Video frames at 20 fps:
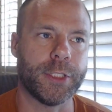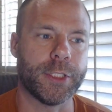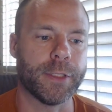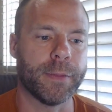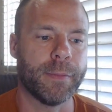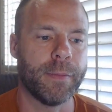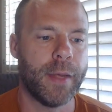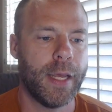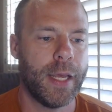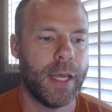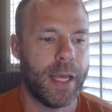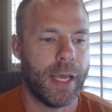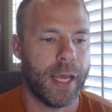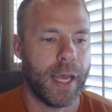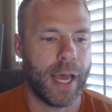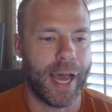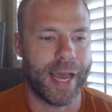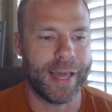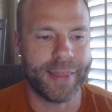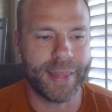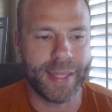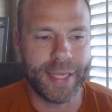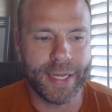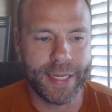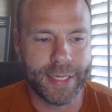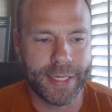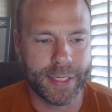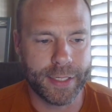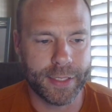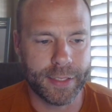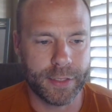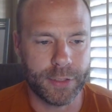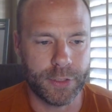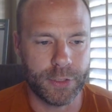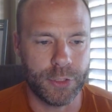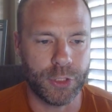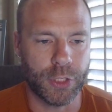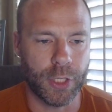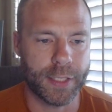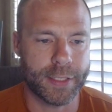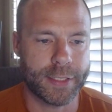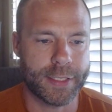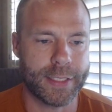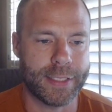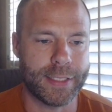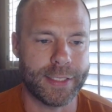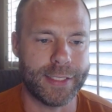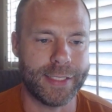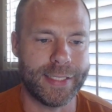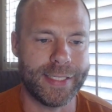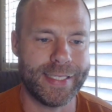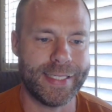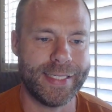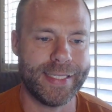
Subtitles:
year. I think Johnson